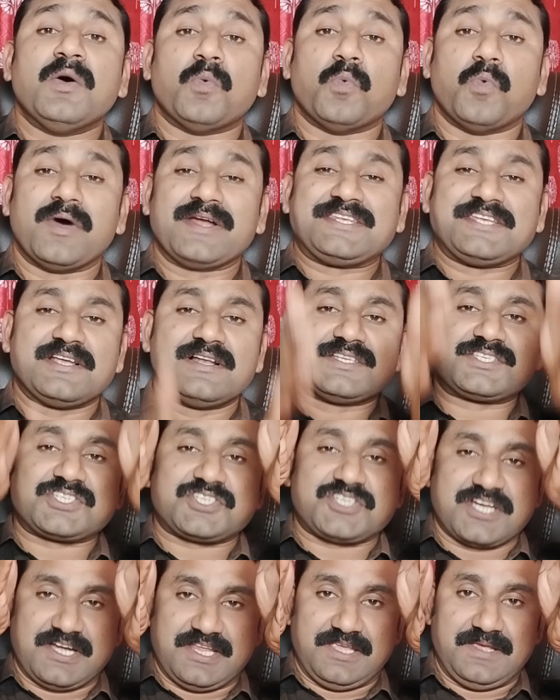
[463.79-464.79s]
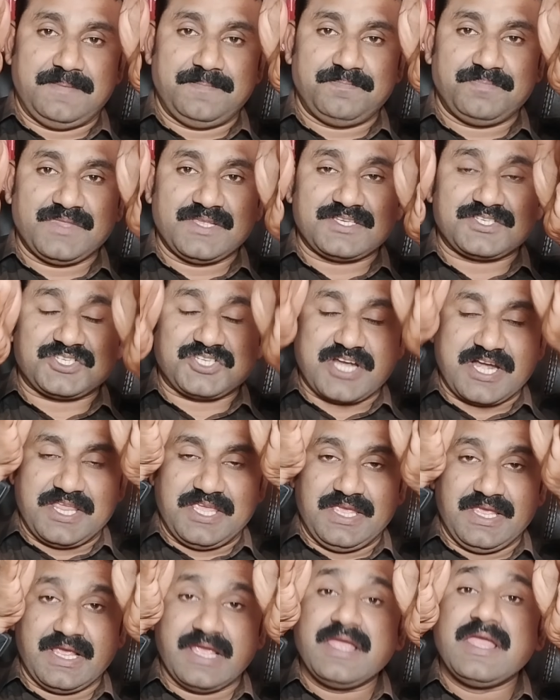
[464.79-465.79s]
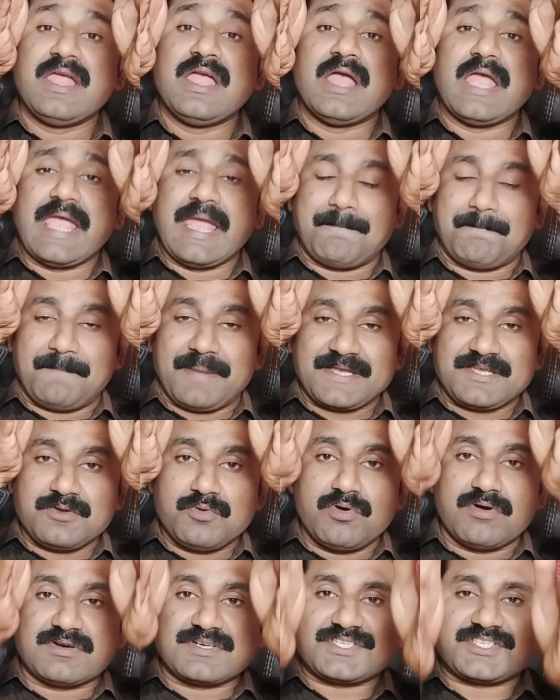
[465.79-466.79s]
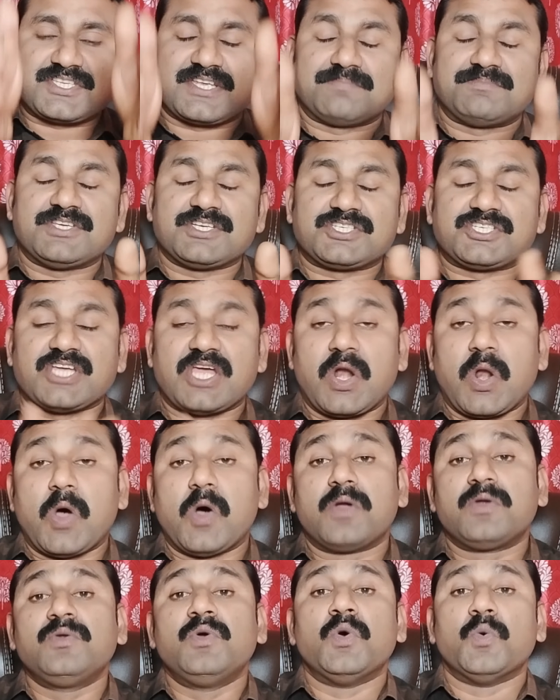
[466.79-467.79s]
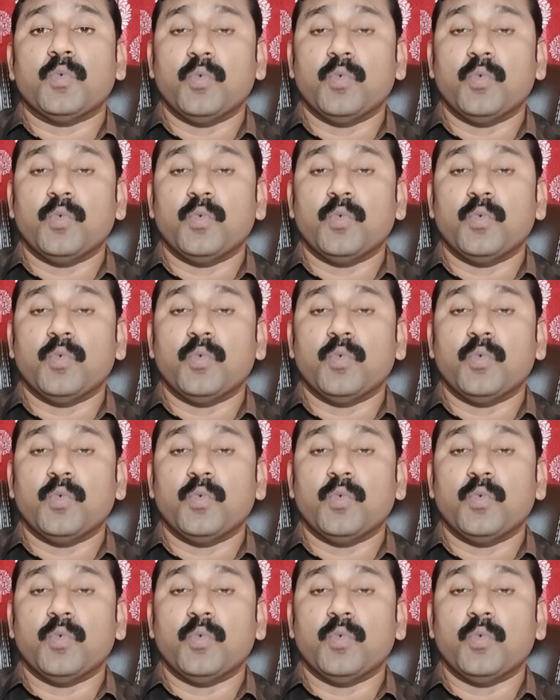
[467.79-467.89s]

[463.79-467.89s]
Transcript: vertical study, studying a particular subject alone